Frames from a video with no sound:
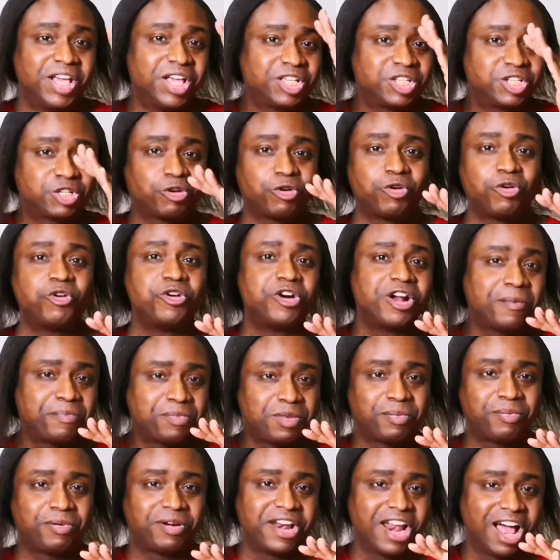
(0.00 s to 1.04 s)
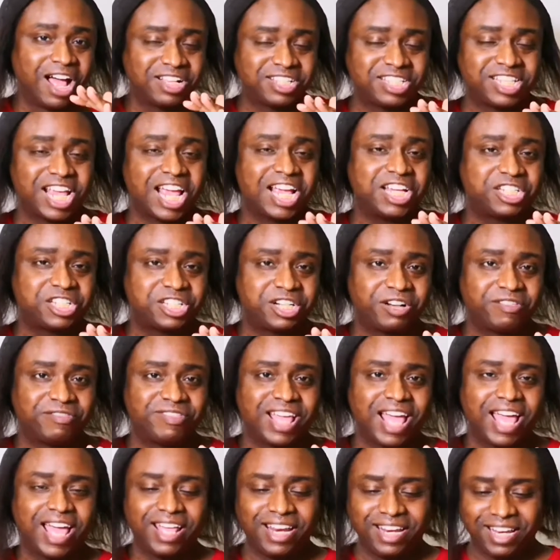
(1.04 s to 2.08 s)
screwed up the pronunciation of
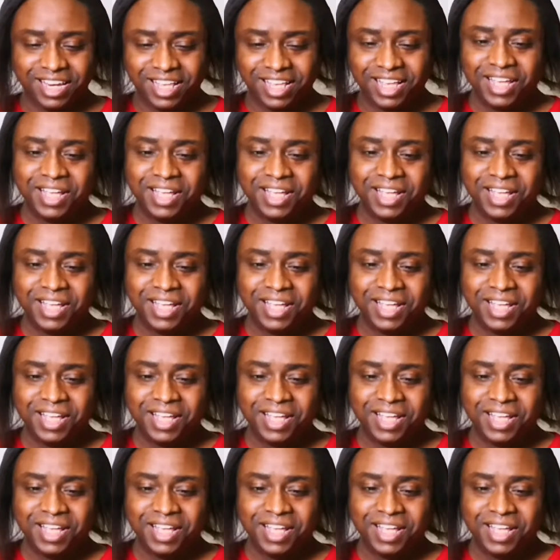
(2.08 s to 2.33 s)
that.